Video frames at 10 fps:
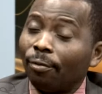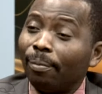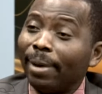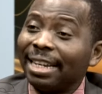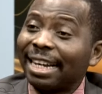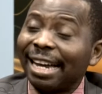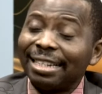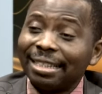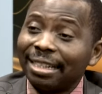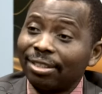For many
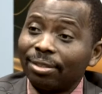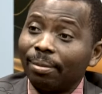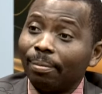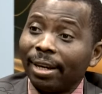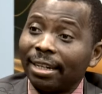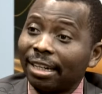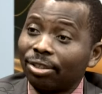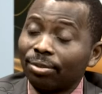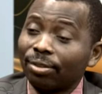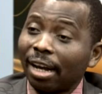candidate
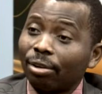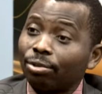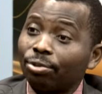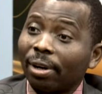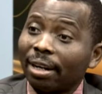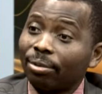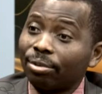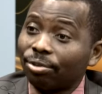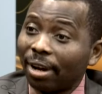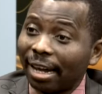medications that go through clinical
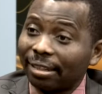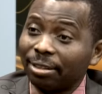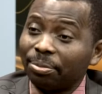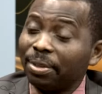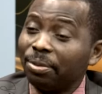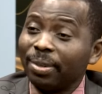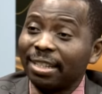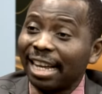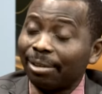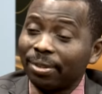trials, you may, you may
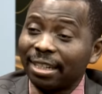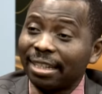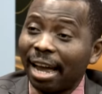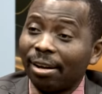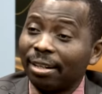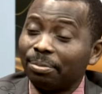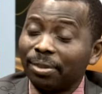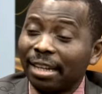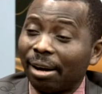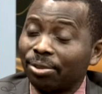start with a
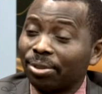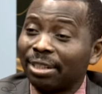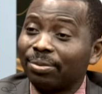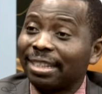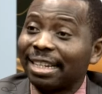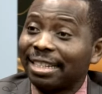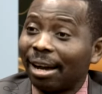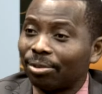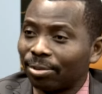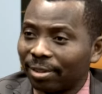thousand or even ten
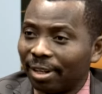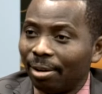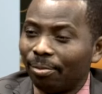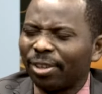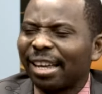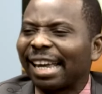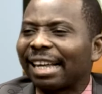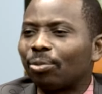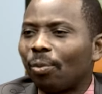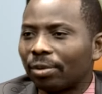thousand, but you can
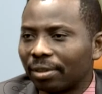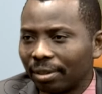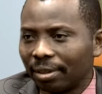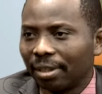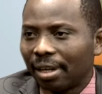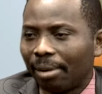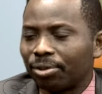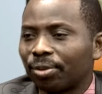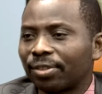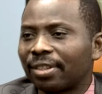get one. And
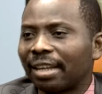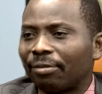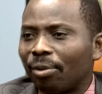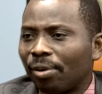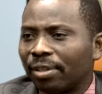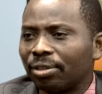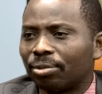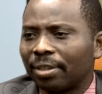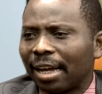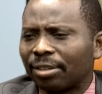resources have gone
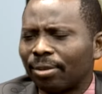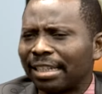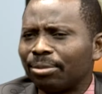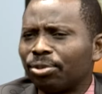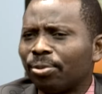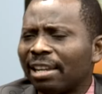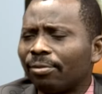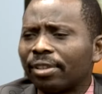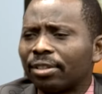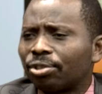into that. So I think we should
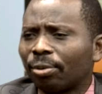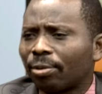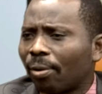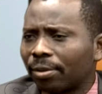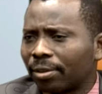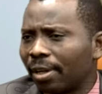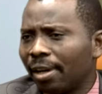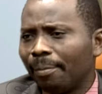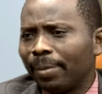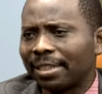leave all this shortcut
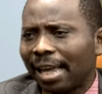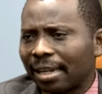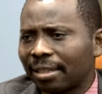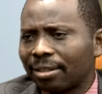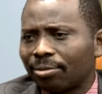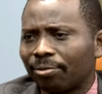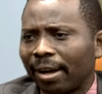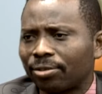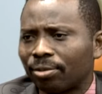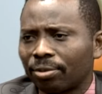mentality to
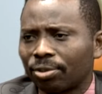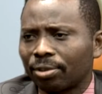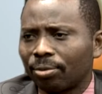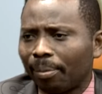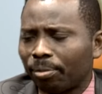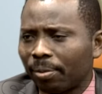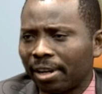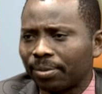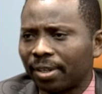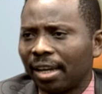find solution to our
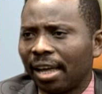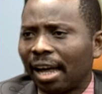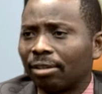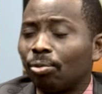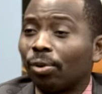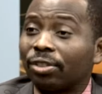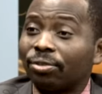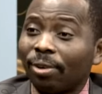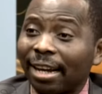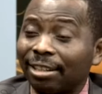problems and do what
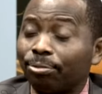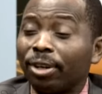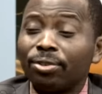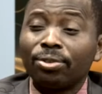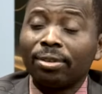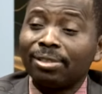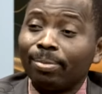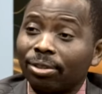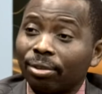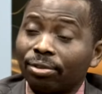is right. If we were using all these
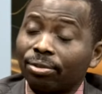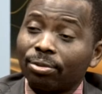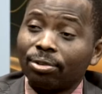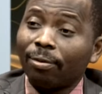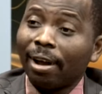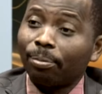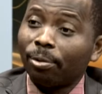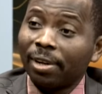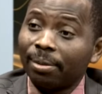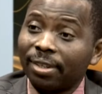methods to solve our
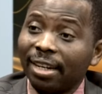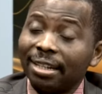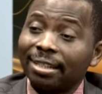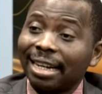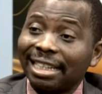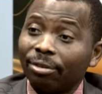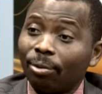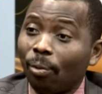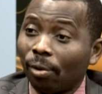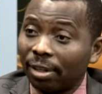problems in the
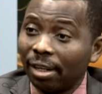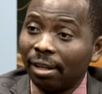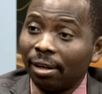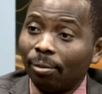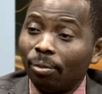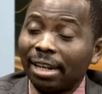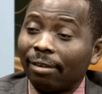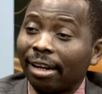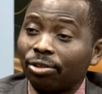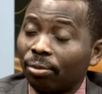scientific world, we wouldn't
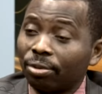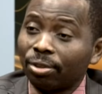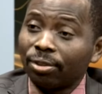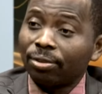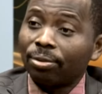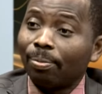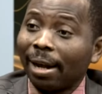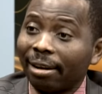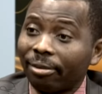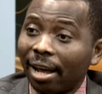have had solutions to
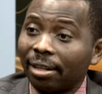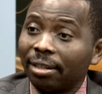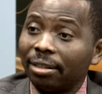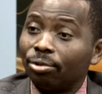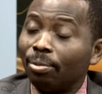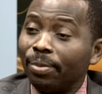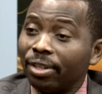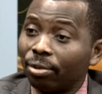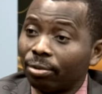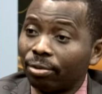malaria, to
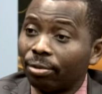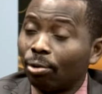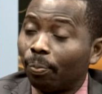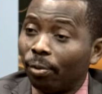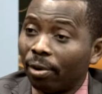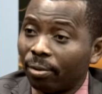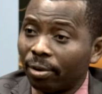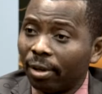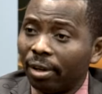measles, to polio.